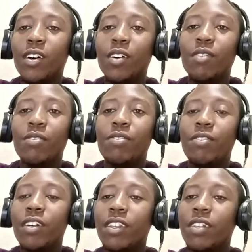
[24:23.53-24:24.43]
of
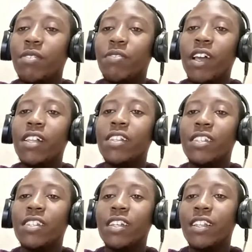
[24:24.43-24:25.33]
the
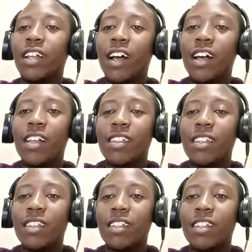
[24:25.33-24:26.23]
files in the earth
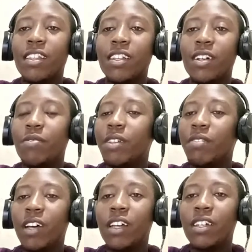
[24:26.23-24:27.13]
of the
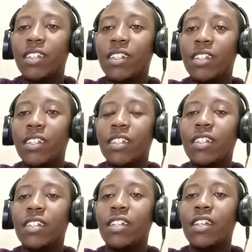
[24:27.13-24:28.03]
virus
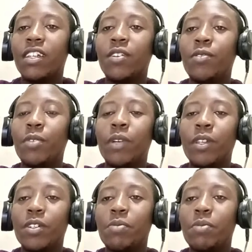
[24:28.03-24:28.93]
who may
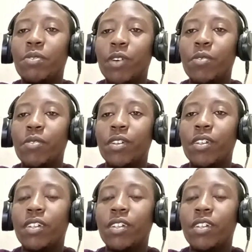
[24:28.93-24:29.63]
not be found